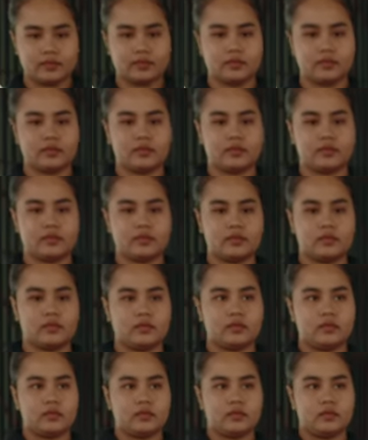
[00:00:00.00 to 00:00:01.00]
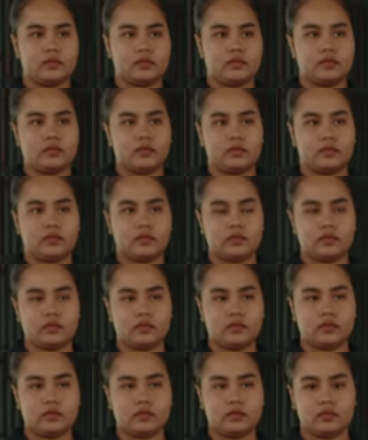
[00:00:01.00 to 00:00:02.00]

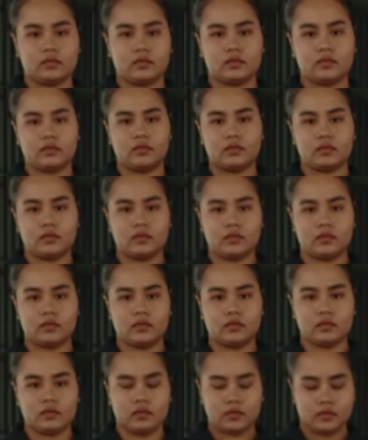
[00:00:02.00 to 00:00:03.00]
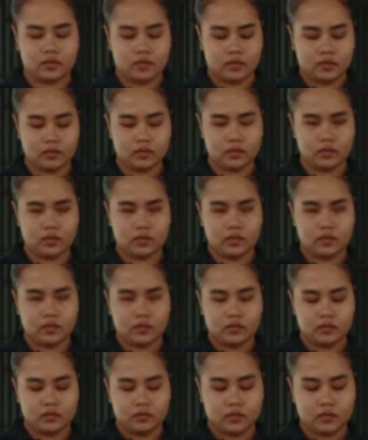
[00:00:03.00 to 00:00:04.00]

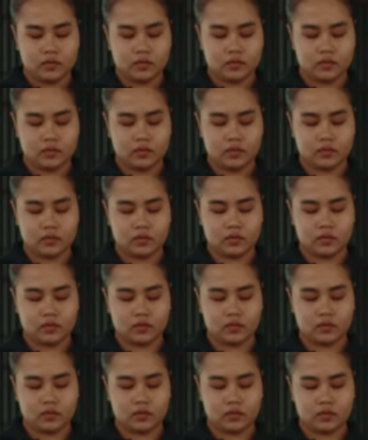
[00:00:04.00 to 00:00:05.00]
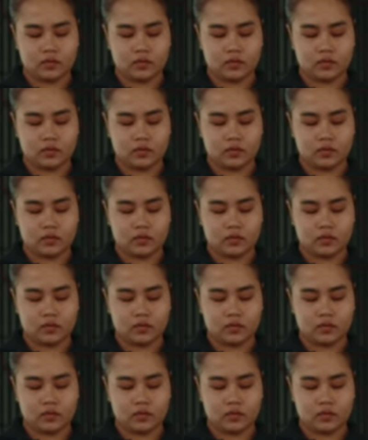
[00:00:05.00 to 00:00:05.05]
This person isn't speaking.